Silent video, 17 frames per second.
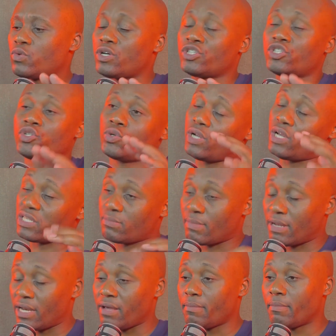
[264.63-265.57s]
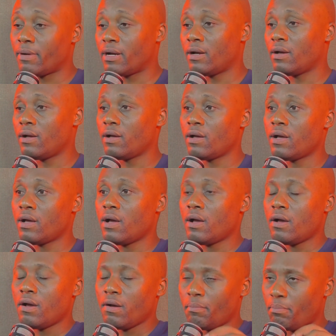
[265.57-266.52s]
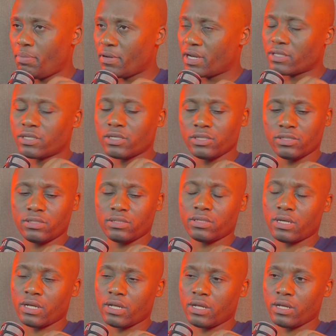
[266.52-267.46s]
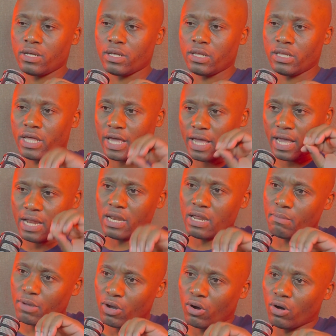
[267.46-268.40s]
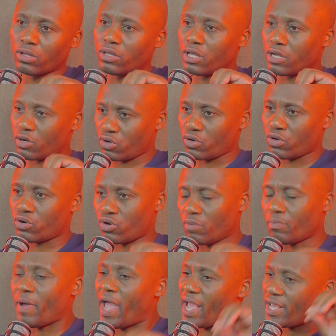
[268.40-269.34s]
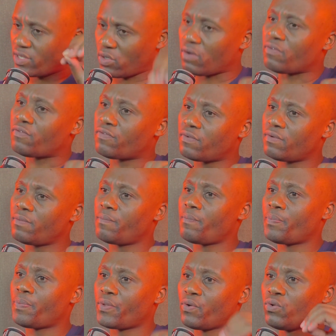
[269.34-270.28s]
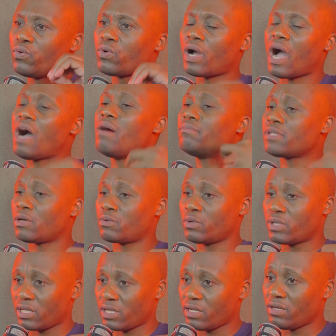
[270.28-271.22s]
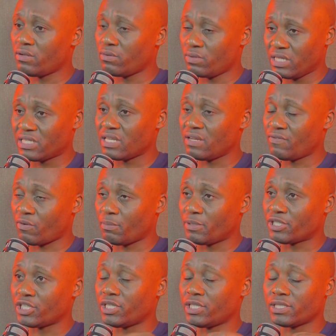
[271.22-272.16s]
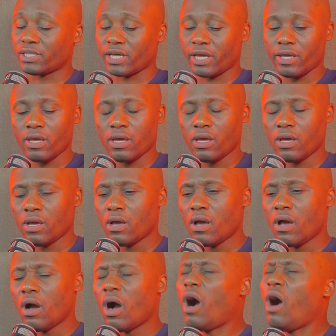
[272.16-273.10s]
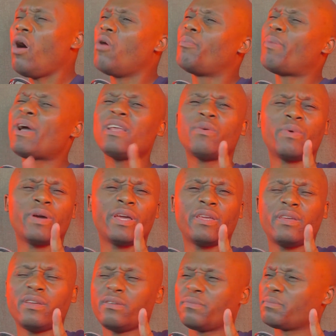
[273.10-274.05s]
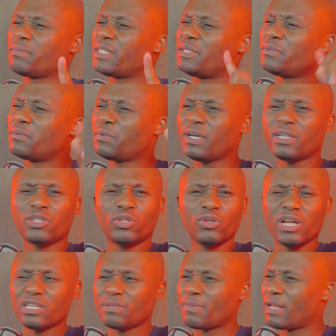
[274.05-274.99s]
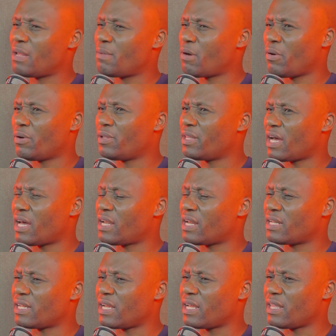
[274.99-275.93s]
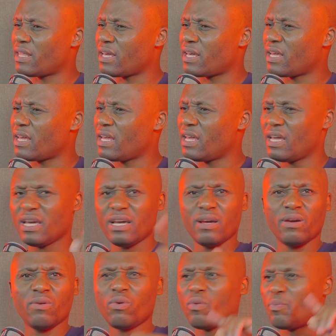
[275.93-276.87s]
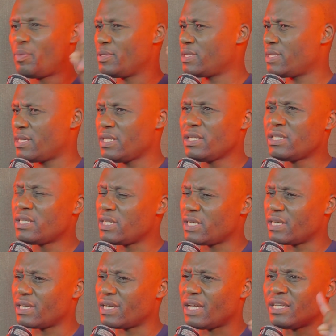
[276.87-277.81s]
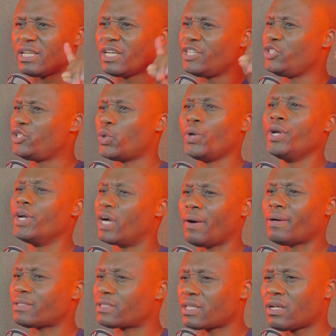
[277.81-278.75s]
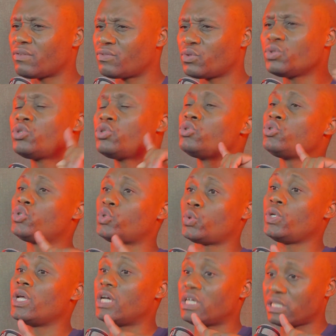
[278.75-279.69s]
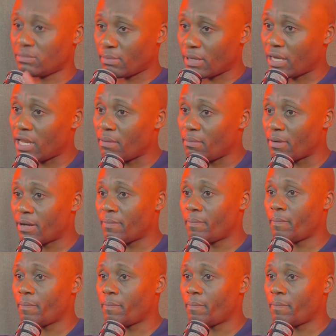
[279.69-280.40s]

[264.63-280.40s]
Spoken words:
was Julius Malema, but it is the enemy or the Rob Hersov who comes out with this information and say, oh, by the way, we had Julius Malema on the other day there. We're busy eating and enjoying ourselves with Julius Malema.